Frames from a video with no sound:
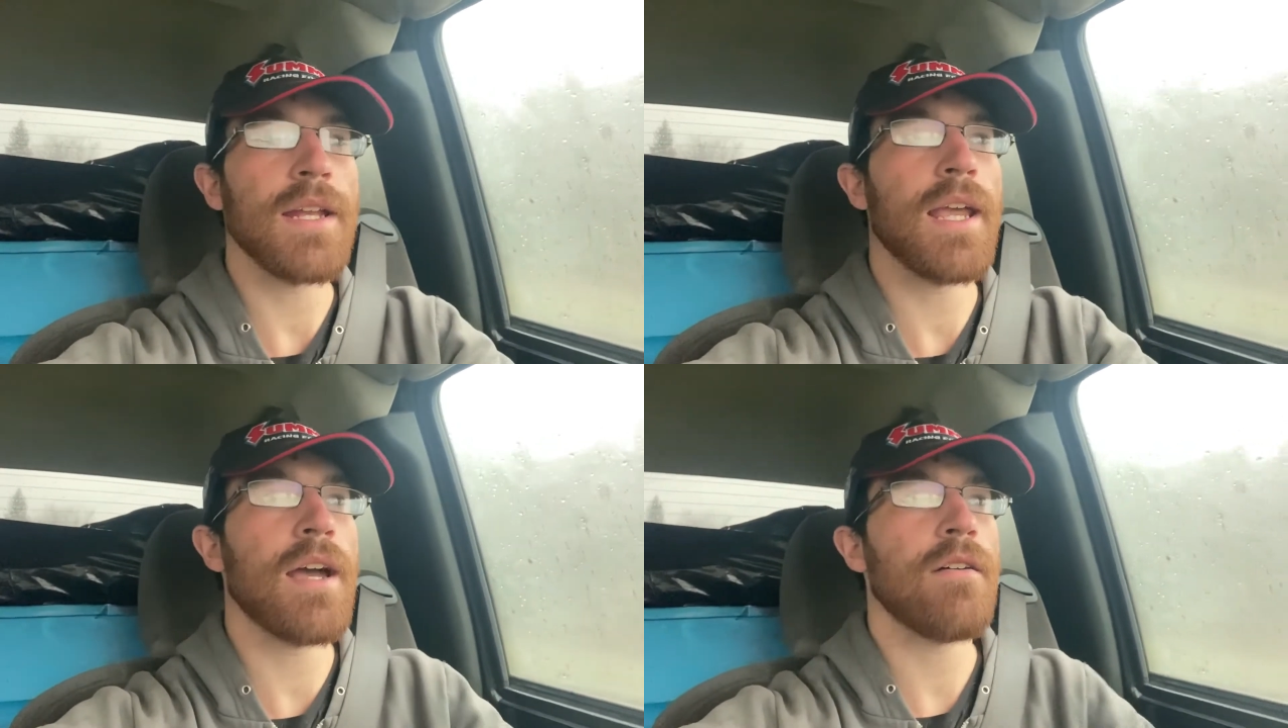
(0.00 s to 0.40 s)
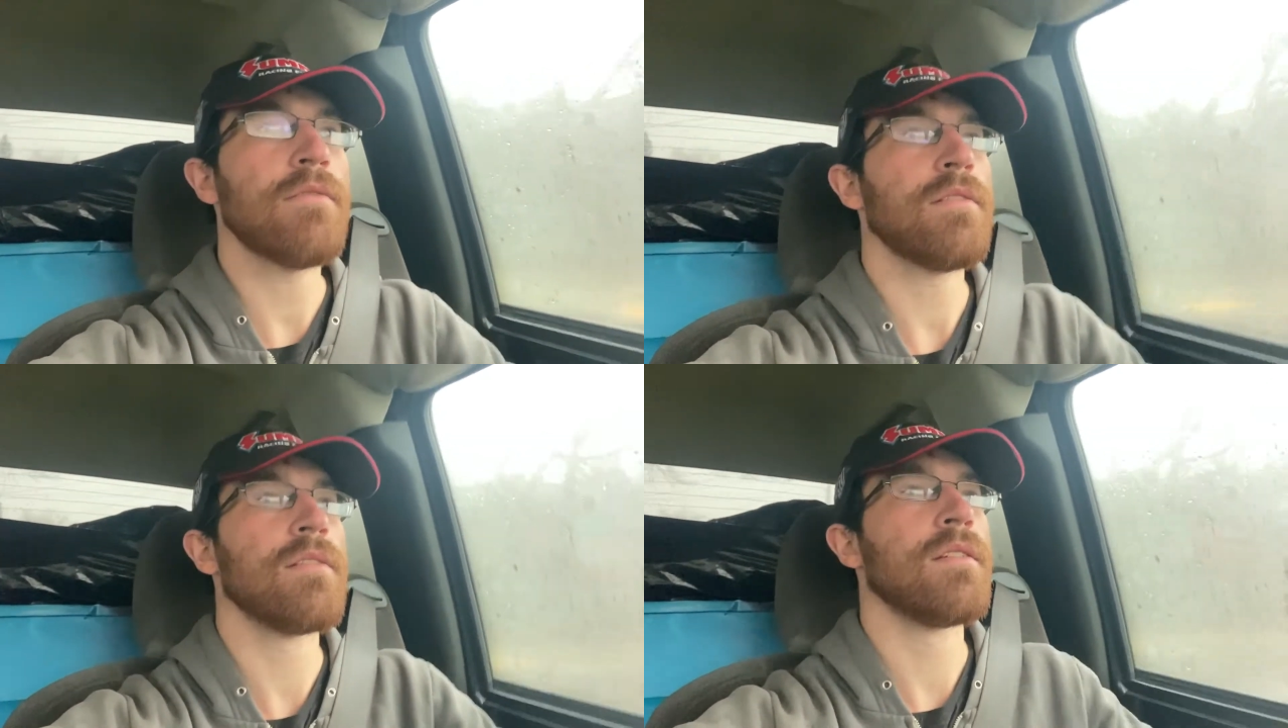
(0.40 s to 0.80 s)
now.
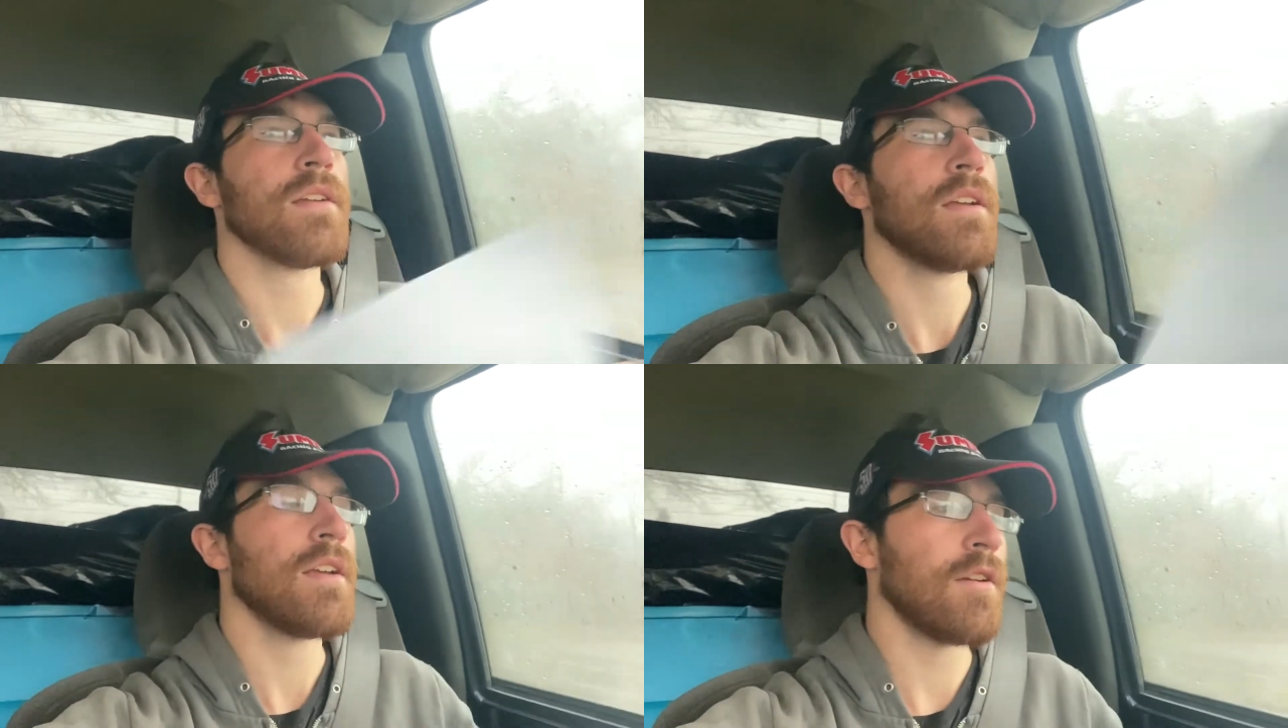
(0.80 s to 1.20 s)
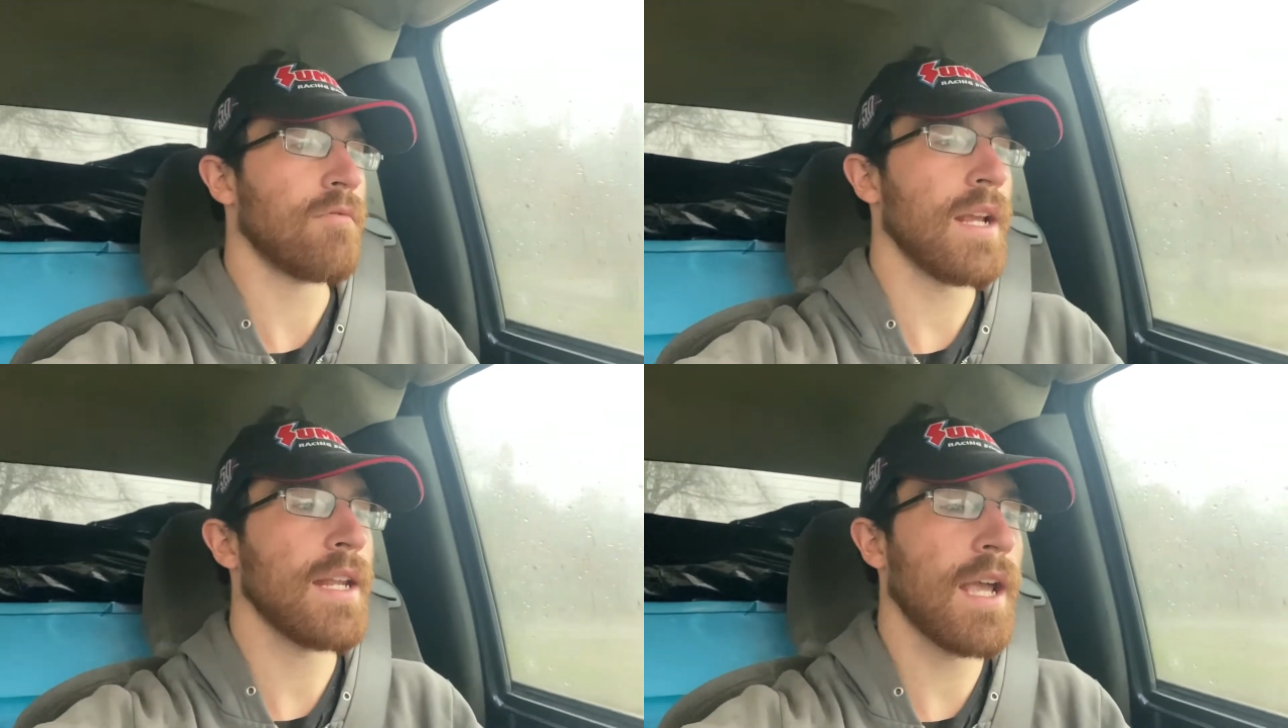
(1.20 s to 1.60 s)

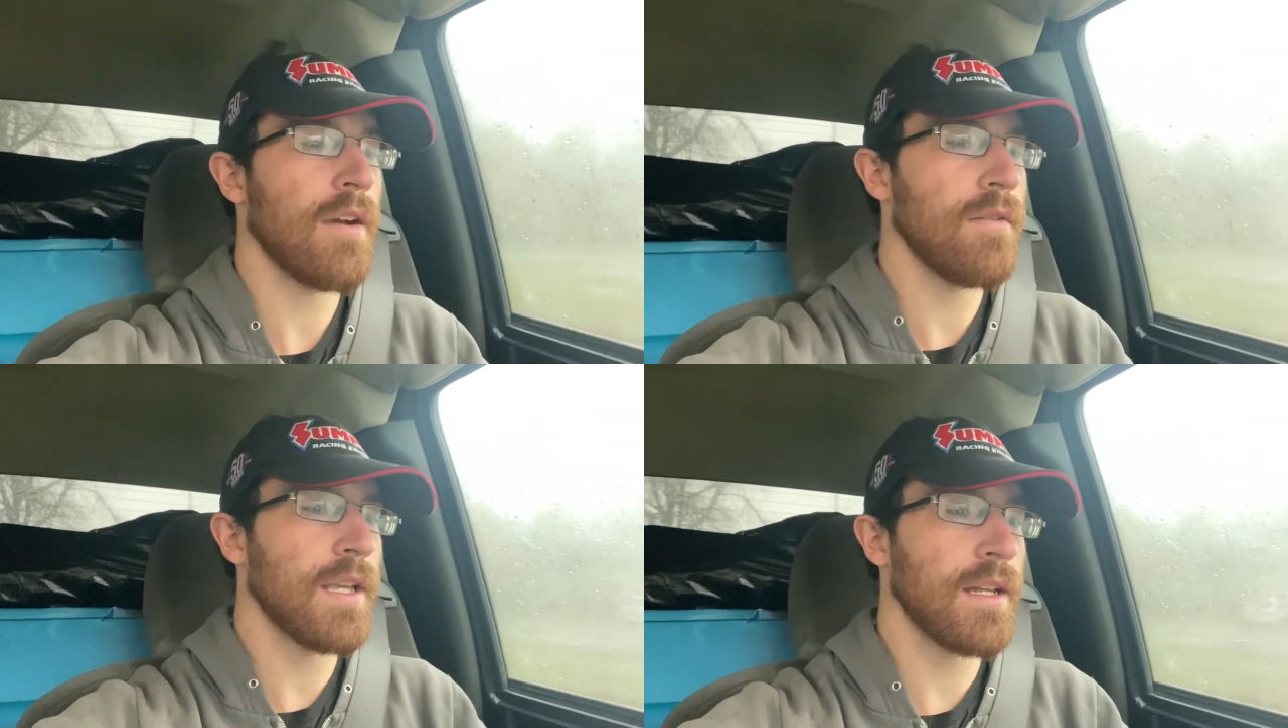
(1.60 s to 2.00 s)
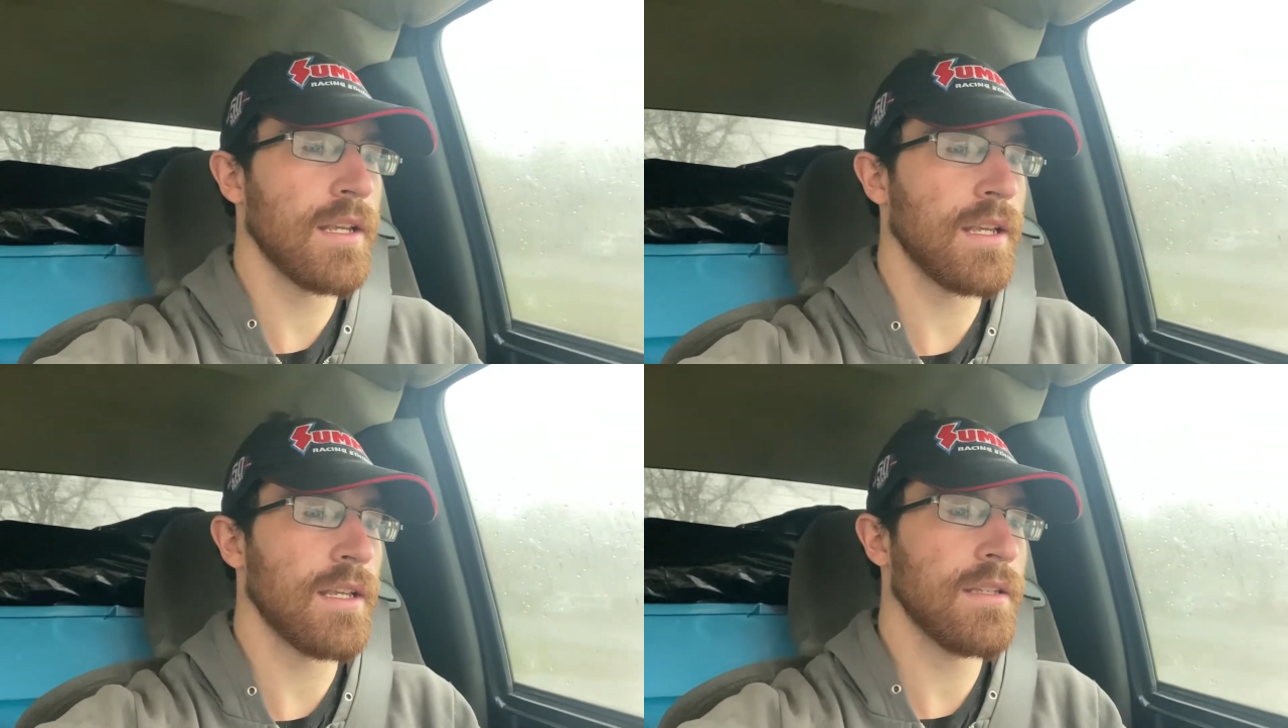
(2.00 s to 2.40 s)
Right now it
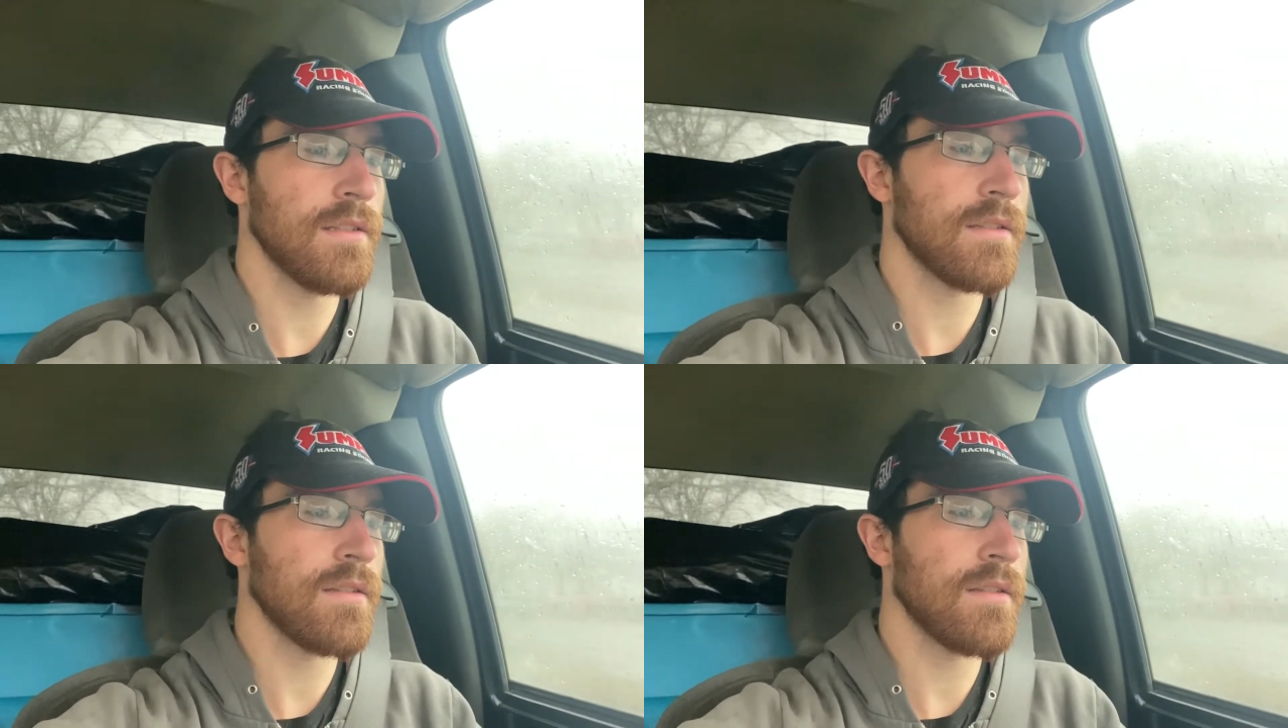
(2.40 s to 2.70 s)
is,